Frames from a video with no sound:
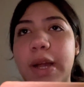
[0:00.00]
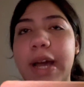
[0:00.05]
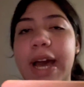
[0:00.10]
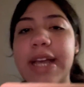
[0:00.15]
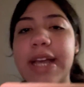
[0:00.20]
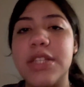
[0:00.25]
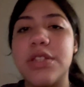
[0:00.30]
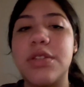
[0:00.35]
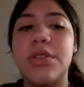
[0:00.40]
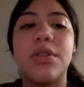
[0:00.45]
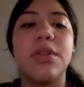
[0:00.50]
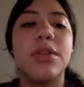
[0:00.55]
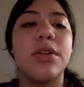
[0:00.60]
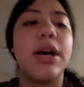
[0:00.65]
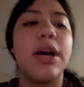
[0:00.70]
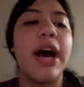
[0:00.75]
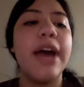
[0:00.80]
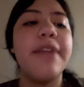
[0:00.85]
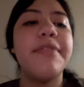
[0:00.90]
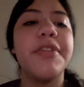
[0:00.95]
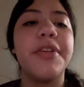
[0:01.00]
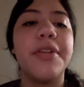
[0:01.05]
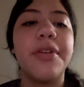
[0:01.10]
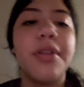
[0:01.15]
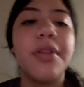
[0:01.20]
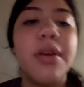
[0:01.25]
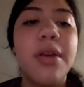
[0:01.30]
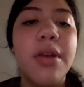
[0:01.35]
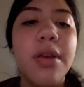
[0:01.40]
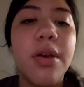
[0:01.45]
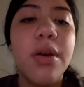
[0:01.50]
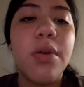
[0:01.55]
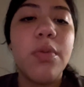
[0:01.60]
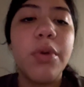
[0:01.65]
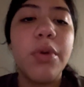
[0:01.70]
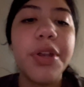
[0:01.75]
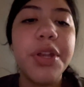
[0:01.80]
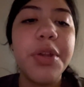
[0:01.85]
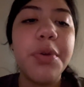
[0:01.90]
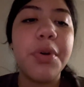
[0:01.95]
Guys, Ivan,
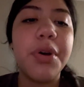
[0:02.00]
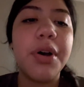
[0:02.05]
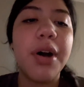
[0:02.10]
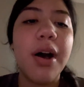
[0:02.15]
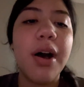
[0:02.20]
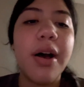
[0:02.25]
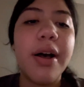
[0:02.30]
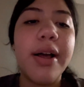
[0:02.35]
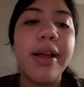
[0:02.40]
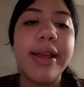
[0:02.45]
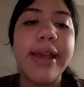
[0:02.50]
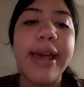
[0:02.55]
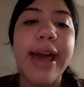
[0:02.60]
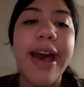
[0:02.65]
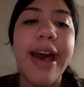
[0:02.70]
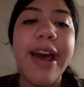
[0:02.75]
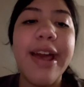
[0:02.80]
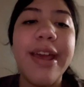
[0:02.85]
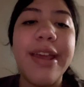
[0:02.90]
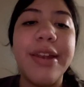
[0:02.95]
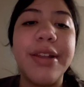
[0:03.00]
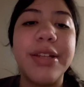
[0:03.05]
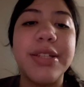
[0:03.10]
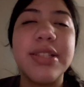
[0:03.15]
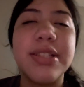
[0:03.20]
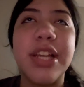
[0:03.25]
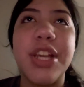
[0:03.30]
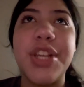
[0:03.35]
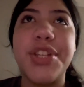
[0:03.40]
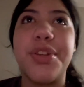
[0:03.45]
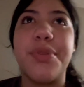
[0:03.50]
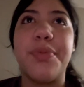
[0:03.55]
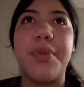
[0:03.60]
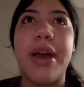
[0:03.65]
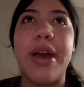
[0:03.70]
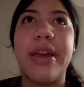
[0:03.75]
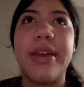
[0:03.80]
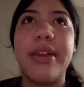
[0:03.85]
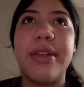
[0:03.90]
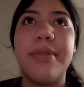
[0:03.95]
what do you call a cat in a station
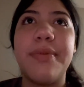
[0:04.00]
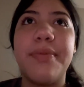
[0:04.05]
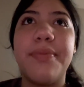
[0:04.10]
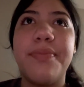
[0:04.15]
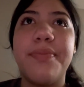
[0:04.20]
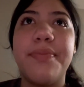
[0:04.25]
wagon?